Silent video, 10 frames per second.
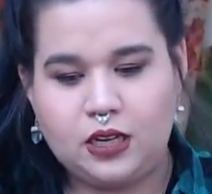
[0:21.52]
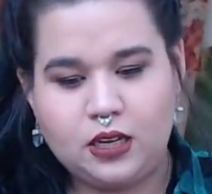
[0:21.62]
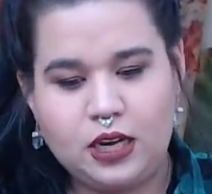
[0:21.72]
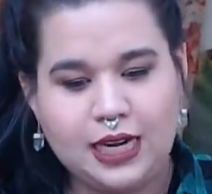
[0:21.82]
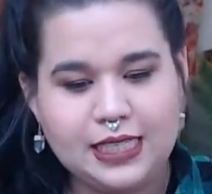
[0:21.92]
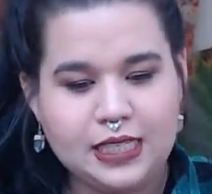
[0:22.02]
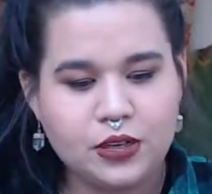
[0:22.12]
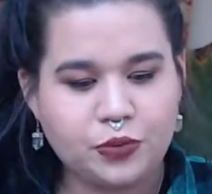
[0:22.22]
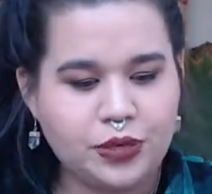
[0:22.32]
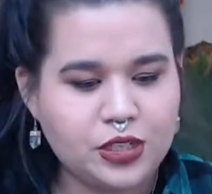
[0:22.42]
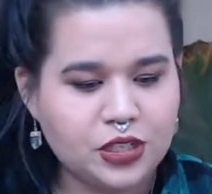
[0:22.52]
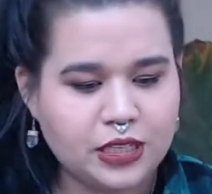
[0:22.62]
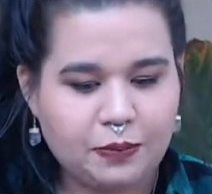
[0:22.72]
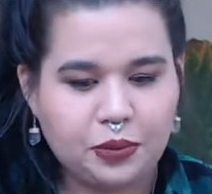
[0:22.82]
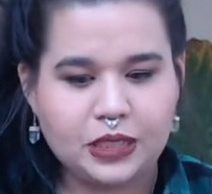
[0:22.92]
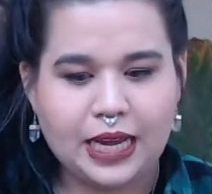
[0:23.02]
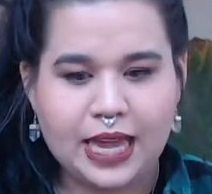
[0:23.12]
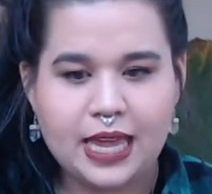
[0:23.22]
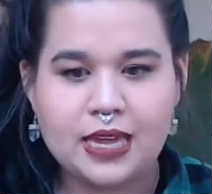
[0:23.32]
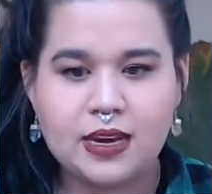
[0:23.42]
I didn't originally
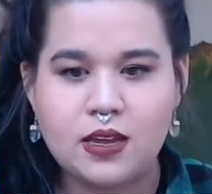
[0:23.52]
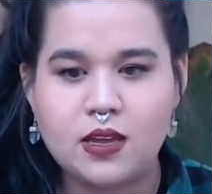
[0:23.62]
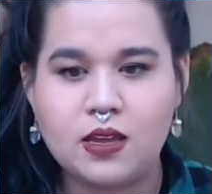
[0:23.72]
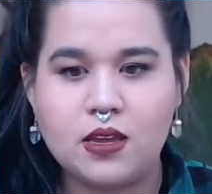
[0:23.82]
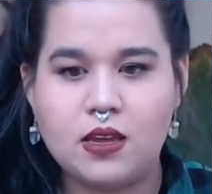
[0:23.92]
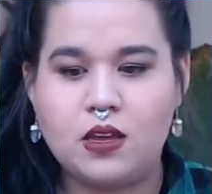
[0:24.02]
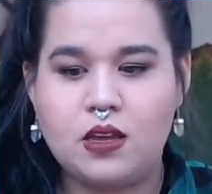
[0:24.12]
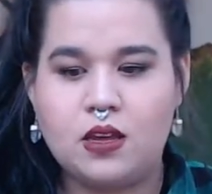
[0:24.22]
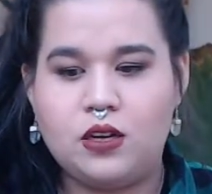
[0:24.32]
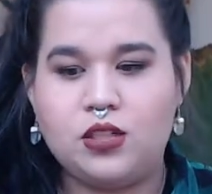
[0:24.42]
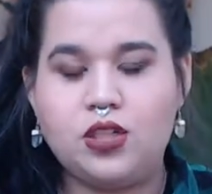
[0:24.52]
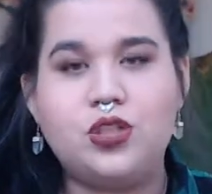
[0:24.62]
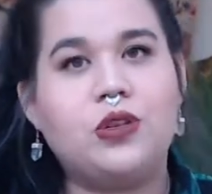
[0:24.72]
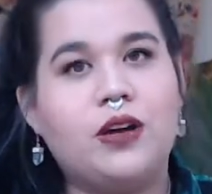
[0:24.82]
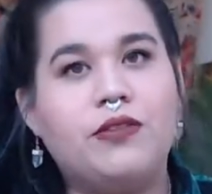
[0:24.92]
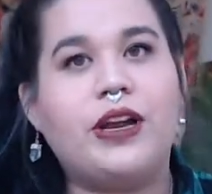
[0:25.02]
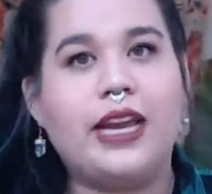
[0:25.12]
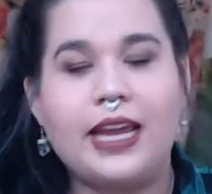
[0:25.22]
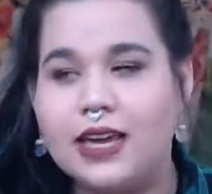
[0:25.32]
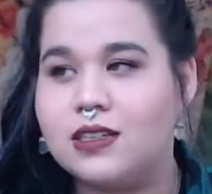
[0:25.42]
plan to do love
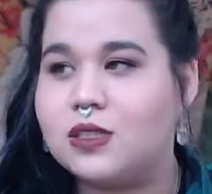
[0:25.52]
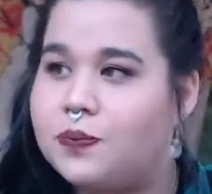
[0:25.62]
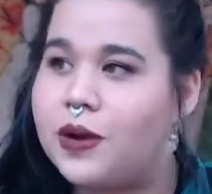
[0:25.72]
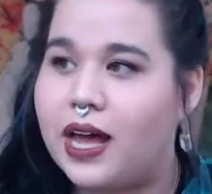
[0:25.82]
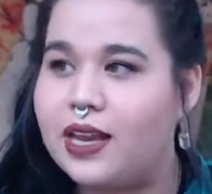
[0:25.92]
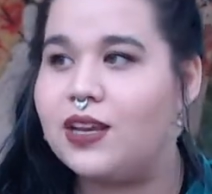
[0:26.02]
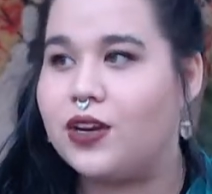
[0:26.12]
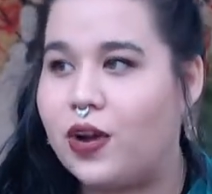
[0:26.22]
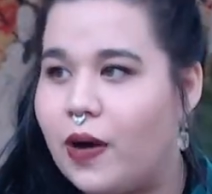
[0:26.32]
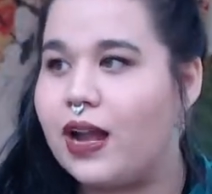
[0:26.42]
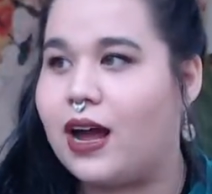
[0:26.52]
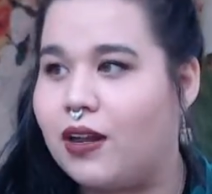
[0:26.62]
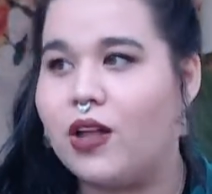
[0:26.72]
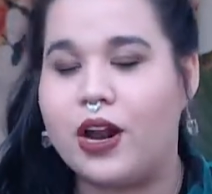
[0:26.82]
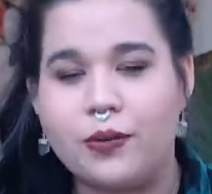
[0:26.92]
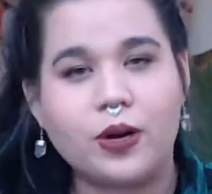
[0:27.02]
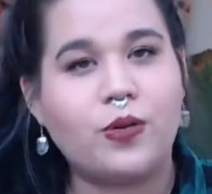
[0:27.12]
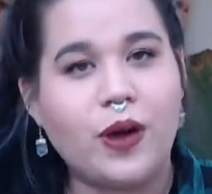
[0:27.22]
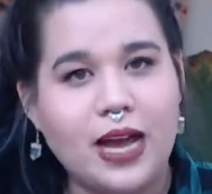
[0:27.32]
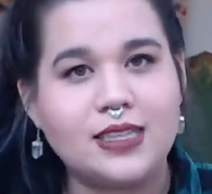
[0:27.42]
readings, but I got a lot of
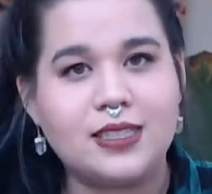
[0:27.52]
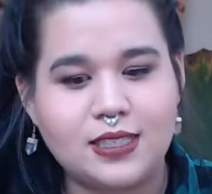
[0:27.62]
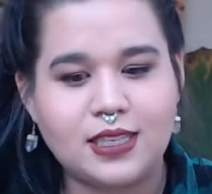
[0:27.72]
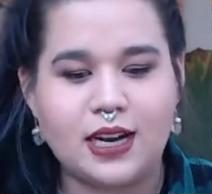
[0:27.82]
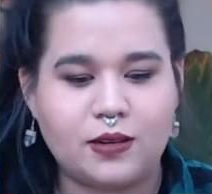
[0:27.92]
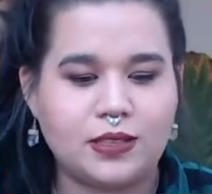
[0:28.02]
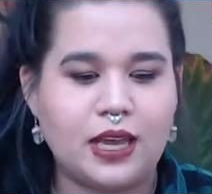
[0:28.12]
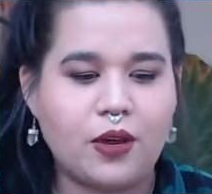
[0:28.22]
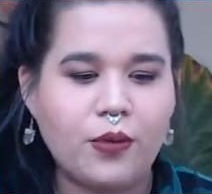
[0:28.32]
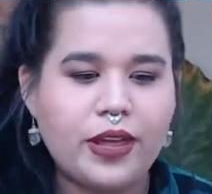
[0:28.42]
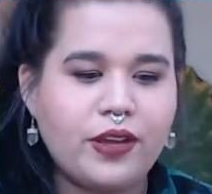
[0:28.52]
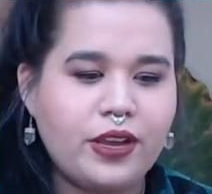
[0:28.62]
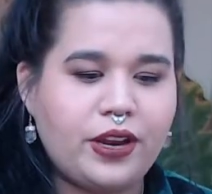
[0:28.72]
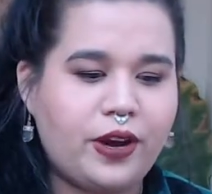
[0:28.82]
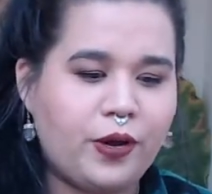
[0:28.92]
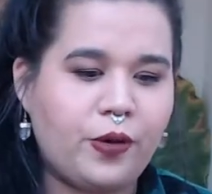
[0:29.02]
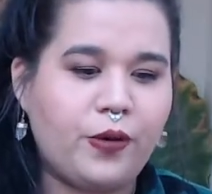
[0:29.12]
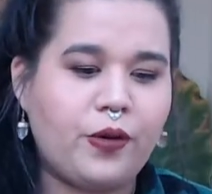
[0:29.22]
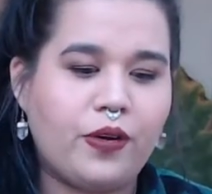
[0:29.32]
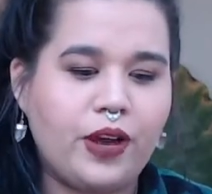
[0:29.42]
requests and I was like,
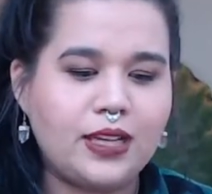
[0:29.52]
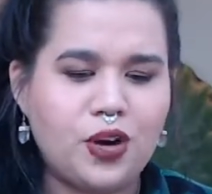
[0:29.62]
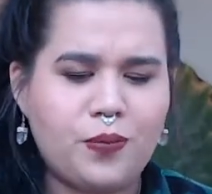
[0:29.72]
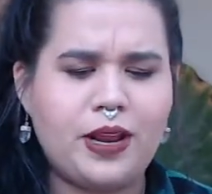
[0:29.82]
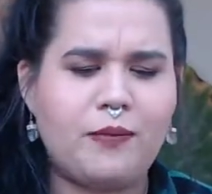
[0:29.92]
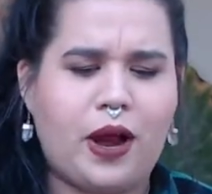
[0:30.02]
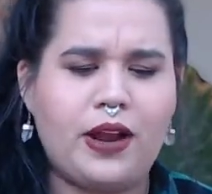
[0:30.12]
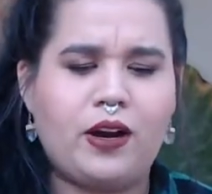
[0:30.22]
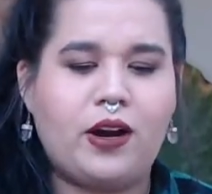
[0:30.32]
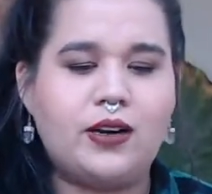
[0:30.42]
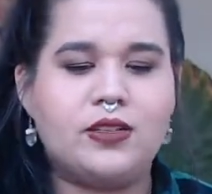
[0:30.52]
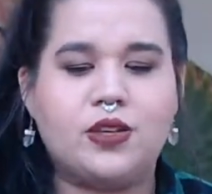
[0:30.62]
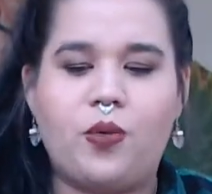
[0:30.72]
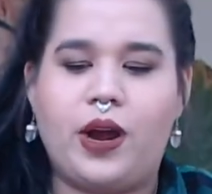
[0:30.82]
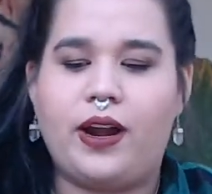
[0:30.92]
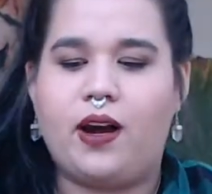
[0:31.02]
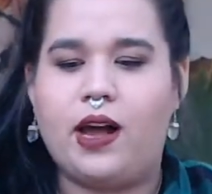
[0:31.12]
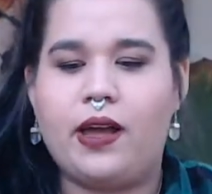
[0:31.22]
well, it's opening my heart, so why not?